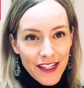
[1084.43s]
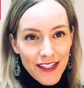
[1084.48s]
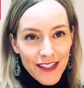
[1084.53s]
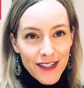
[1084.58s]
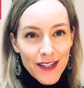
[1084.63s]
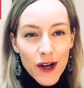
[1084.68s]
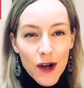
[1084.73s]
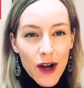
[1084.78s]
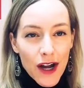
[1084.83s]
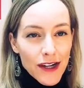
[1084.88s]

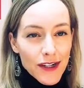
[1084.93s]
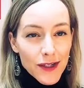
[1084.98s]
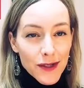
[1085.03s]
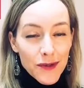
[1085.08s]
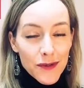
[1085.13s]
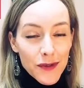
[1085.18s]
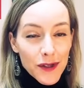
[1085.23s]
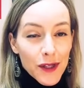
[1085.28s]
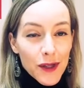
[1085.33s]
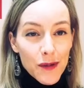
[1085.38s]
So I
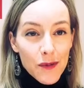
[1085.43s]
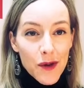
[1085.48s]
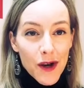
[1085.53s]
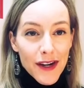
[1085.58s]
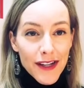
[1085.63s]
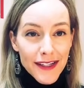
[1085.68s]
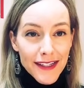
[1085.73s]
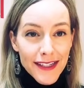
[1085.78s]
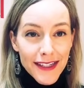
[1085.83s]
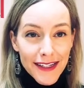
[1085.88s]
just really
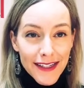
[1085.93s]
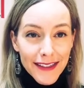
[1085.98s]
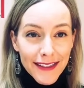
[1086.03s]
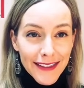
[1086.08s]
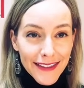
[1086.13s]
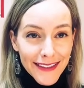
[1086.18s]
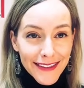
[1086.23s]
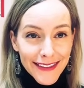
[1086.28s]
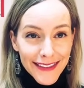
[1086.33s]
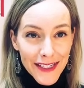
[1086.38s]
wanted to
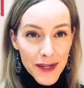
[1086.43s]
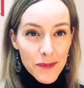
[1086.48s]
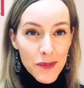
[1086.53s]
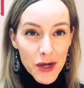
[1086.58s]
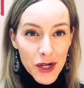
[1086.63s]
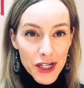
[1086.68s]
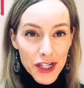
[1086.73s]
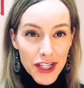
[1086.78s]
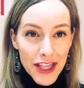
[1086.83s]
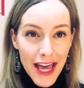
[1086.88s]

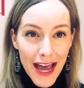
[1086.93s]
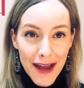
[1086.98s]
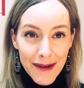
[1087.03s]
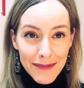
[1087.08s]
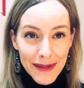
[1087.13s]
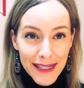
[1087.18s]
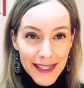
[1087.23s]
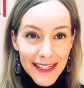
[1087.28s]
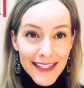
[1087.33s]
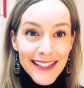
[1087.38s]
push that
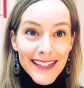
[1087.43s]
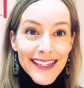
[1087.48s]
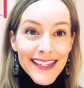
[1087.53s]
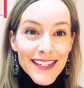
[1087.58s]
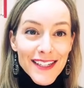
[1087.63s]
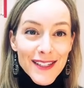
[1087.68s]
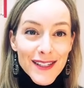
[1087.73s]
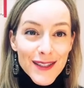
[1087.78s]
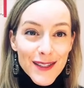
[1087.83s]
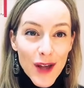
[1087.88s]
because it
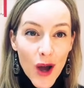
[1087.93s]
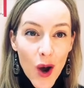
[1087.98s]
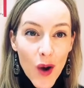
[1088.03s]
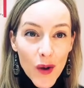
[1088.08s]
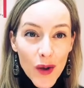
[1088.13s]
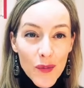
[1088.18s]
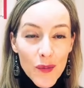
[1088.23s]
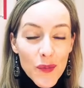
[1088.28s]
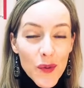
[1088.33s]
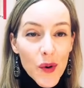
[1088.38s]
is so
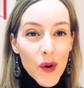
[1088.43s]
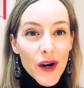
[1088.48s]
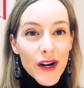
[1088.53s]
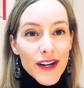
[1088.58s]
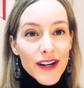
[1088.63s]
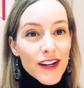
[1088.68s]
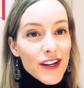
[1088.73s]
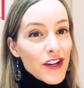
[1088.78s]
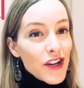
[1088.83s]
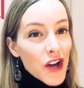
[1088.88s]

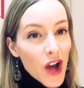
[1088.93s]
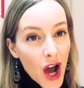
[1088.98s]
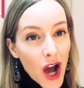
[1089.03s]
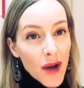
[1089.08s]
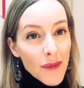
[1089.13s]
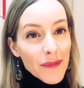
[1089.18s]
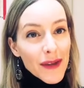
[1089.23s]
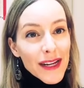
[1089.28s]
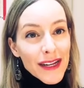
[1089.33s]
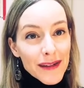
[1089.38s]
important, and
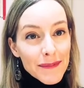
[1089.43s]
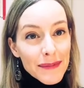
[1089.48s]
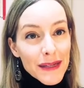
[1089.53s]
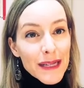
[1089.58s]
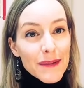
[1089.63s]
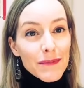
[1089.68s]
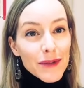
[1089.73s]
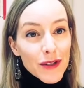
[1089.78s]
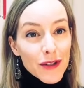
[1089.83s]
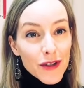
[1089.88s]
not many
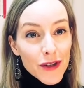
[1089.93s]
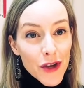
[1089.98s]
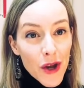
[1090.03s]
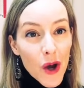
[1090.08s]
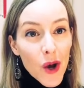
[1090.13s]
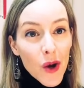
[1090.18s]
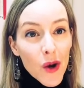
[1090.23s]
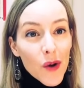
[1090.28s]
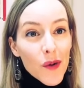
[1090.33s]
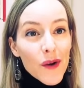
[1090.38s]
people
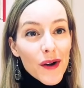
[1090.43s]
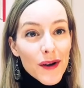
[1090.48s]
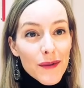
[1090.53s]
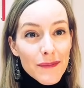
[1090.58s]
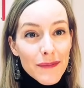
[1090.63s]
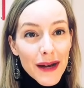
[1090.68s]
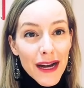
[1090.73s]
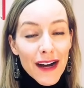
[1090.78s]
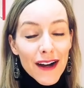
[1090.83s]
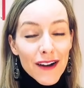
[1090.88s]
know
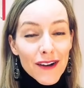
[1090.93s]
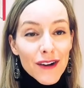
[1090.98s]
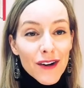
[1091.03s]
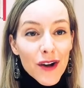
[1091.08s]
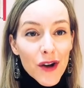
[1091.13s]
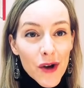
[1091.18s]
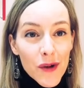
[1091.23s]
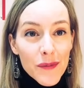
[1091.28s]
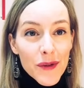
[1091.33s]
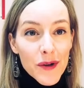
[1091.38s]
about
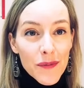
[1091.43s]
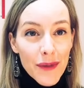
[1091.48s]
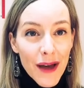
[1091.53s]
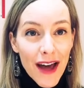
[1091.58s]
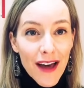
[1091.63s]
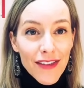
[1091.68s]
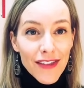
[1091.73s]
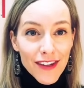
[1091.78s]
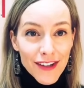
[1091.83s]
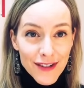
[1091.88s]

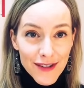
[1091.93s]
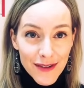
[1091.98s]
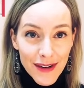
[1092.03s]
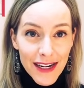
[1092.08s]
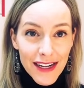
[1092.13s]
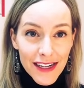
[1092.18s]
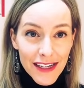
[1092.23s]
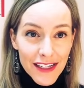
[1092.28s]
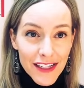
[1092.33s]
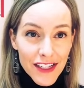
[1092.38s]
homeopathic
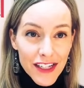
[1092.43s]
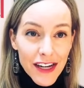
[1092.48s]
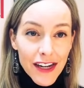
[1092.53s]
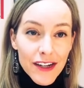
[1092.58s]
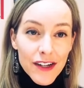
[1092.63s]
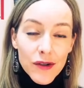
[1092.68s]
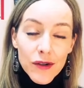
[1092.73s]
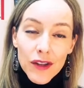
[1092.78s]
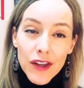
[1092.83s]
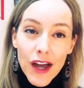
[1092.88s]
drainage. And I
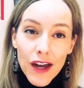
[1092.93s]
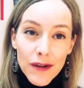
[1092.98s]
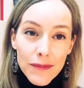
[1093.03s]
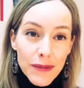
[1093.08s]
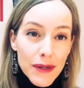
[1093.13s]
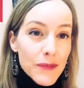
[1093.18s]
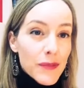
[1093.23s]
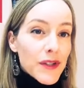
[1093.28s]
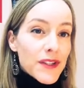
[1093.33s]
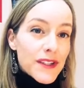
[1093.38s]
know a lot of
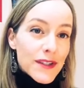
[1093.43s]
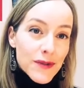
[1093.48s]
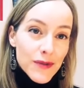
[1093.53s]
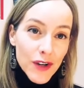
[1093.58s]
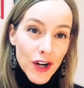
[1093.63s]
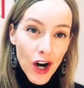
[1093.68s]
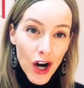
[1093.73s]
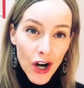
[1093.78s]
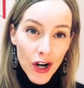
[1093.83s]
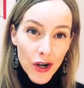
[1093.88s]
people
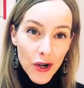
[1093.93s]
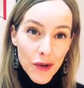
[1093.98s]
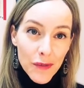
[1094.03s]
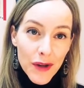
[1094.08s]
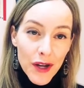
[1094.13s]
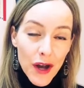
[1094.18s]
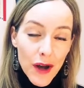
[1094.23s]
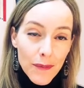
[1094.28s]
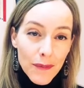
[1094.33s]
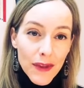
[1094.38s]
disregard
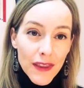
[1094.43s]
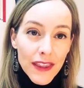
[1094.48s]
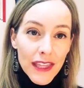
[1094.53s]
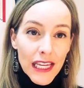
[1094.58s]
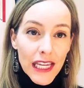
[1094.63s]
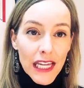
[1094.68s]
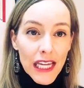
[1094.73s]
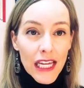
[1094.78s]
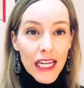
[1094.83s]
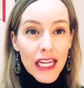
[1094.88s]

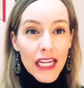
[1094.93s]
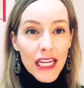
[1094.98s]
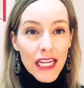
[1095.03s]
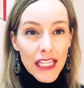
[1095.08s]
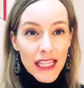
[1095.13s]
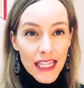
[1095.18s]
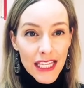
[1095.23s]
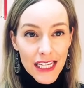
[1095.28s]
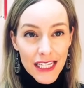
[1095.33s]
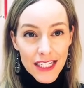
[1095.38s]
homeopathy
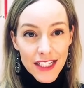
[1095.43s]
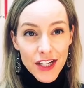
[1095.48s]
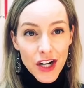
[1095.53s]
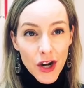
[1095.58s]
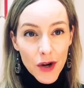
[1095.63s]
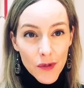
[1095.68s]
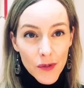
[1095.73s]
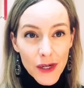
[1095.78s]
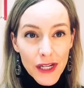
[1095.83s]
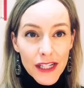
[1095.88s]
and think it's
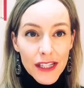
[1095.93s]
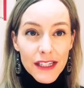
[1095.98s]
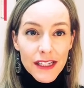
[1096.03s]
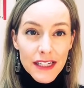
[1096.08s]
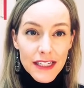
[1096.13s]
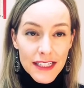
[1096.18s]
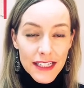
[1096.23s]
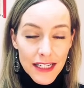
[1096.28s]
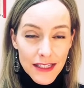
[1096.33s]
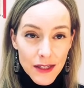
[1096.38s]
not real and
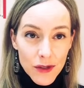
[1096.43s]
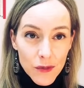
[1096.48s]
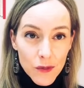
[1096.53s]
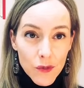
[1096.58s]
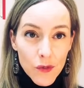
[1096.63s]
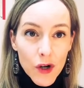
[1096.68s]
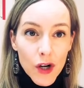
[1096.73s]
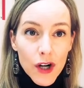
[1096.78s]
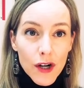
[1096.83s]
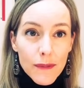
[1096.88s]
it doesn't
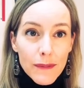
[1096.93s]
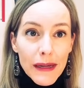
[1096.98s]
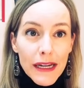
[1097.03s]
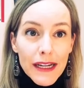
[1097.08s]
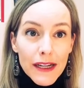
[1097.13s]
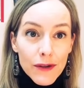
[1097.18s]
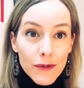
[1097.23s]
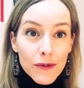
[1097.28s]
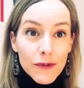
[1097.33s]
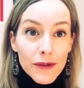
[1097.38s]
work, but
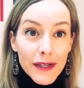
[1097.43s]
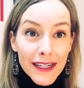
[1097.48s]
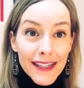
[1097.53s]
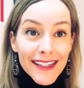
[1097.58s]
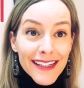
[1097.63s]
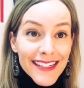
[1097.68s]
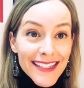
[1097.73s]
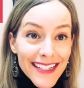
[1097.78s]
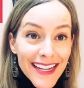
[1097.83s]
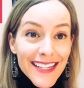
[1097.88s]
it
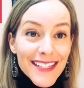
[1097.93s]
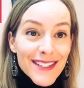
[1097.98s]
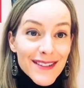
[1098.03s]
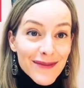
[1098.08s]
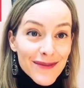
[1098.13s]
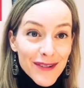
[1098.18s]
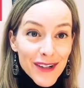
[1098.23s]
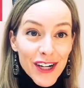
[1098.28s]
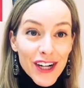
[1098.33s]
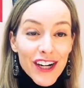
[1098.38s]
really does
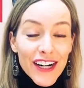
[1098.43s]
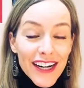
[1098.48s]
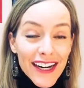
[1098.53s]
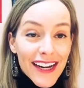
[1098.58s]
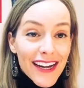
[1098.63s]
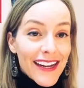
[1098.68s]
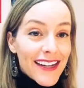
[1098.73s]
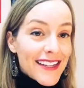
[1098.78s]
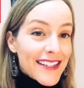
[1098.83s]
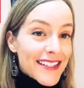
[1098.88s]
work.
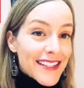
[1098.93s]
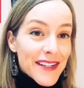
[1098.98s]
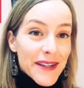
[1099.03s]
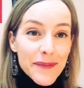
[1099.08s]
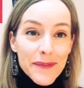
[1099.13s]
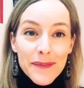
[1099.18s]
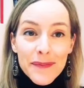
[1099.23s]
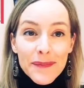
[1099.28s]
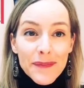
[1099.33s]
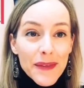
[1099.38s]
And
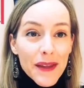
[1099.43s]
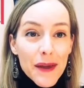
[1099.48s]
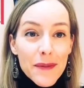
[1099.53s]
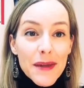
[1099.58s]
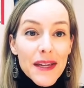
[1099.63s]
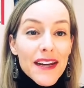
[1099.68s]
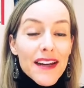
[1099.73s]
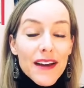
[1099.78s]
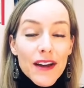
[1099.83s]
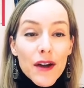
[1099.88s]
I
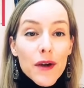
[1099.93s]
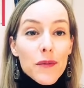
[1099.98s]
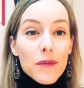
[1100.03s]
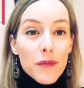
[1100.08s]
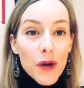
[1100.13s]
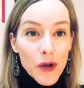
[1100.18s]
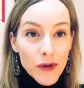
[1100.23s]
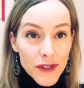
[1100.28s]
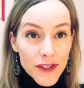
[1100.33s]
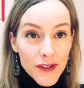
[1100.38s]
mean,
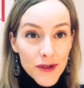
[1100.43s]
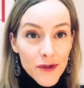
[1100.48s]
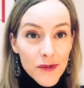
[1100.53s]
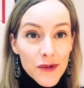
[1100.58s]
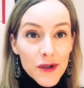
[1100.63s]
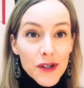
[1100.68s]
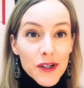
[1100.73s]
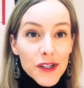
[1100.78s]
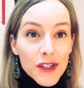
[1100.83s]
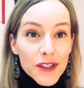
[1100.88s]
most of the
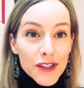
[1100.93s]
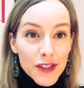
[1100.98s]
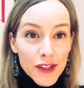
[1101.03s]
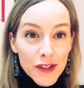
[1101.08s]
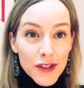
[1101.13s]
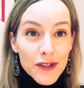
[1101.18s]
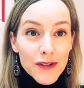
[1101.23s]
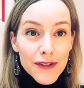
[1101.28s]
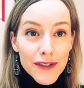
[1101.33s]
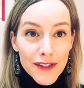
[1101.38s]
world
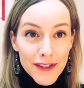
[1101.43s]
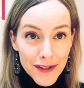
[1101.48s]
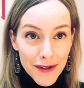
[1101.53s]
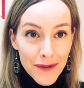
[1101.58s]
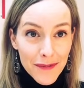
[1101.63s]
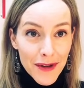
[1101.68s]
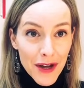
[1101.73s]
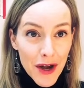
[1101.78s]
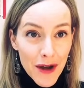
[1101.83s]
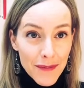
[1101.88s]
uses
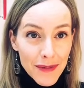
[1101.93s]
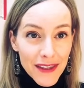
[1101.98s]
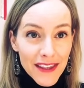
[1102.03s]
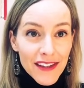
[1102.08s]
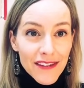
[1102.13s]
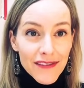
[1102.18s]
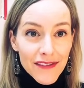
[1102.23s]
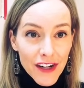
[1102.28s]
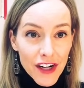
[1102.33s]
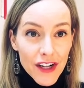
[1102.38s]

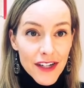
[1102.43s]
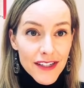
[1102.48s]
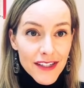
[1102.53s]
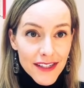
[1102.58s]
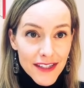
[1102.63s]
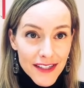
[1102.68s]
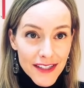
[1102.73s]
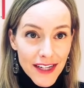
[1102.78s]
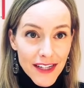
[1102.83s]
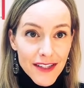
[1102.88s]
homeopathy very
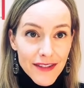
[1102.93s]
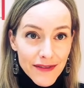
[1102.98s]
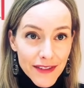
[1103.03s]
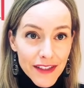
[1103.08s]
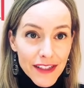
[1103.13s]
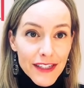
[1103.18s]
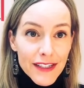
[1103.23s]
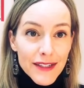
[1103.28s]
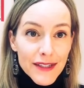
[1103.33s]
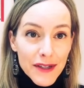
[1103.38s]

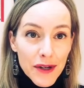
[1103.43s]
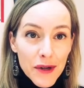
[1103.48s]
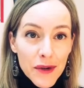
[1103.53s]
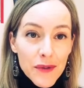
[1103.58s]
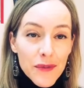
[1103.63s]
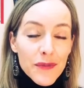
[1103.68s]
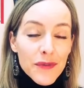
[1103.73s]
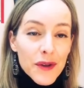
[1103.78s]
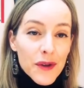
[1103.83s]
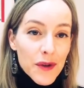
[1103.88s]
successfully, so
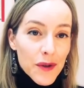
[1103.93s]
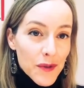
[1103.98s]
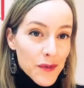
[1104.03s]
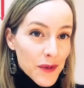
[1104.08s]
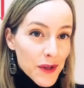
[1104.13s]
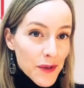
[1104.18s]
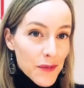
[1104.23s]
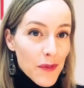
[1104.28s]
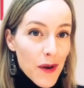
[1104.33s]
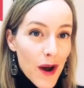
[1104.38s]

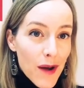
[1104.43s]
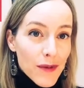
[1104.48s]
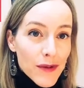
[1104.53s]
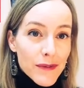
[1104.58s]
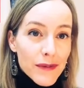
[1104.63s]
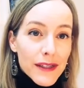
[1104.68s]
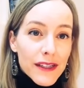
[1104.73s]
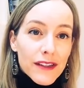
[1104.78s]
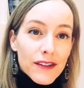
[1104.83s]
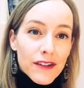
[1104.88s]
we can
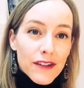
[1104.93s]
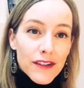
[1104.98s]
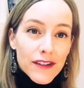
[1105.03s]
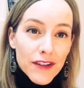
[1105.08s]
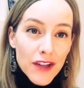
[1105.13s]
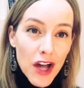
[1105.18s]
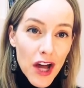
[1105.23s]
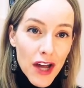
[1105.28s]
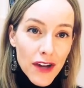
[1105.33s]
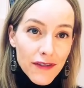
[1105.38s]
probably learn a
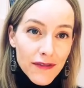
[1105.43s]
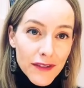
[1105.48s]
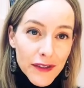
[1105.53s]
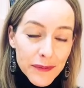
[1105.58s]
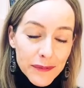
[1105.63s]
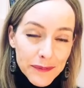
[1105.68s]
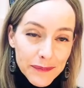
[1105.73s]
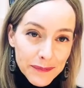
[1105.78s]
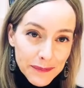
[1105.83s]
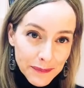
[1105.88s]
lot
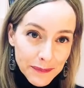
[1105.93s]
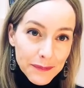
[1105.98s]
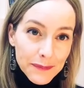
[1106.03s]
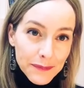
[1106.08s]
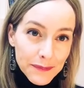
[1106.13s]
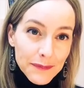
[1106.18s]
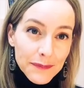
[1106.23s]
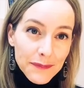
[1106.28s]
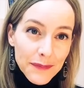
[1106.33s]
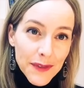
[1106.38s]
from
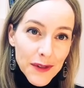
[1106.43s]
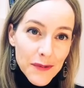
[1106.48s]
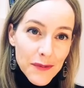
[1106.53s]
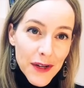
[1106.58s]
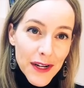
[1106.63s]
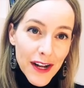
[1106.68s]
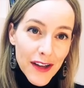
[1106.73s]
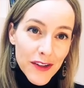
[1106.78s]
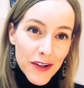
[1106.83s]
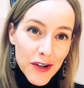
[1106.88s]

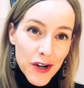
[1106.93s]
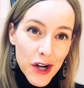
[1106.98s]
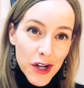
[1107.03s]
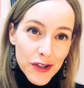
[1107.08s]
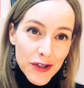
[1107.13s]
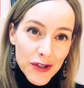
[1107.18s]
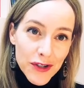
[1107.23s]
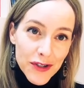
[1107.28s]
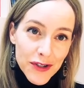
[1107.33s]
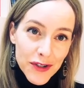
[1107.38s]
what other
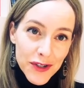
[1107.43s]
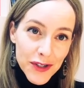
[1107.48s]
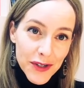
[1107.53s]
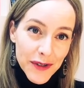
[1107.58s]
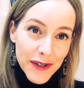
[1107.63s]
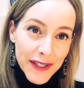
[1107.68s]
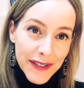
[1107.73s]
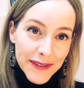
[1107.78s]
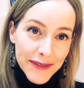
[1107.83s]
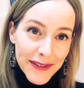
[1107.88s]
cultures are
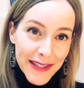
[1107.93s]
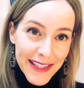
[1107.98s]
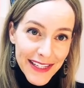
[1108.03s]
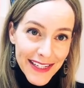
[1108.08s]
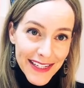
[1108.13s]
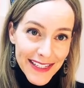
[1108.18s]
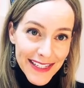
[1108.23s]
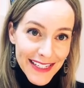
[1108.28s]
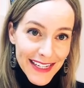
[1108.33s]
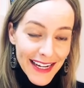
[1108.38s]
doing with
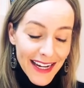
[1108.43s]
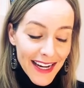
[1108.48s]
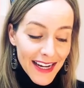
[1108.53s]
it.